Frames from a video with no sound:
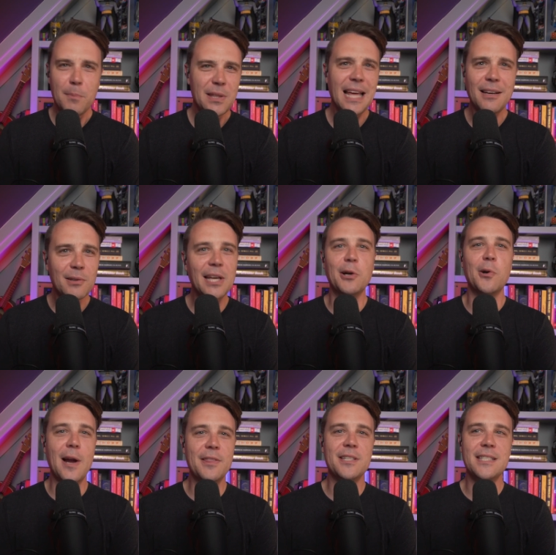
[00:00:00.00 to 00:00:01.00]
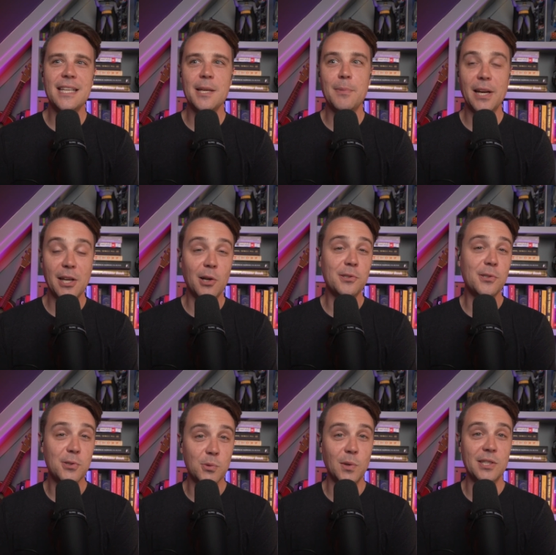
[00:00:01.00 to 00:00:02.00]
but that'll get her around the city but it can
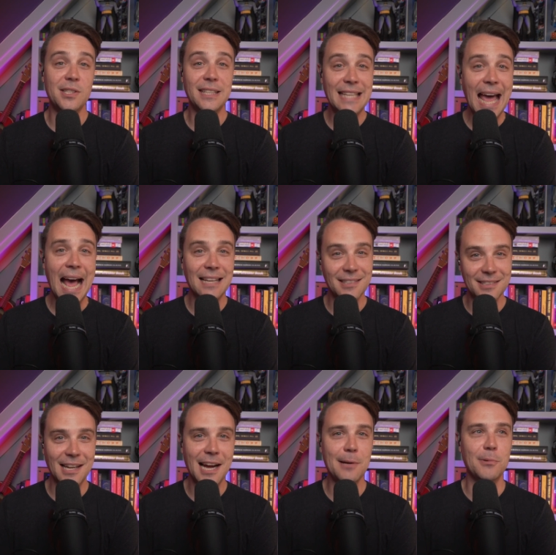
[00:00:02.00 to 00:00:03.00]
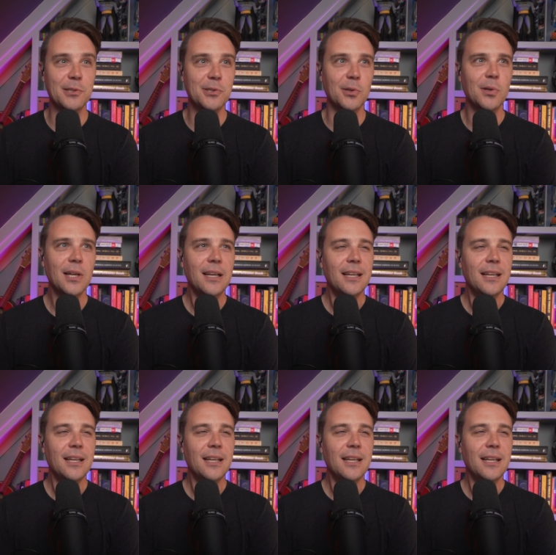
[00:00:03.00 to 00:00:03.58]
also switch to gas it's a hybrid so